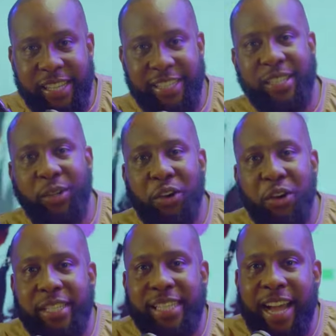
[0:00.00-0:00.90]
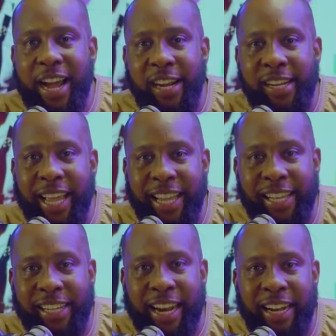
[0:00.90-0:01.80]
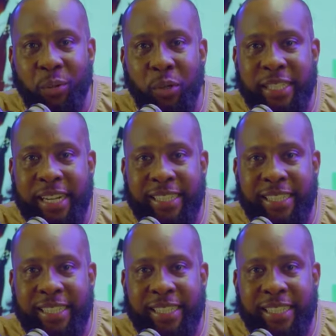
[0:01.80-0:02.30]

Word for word: it's the girls that are naked that are the ones that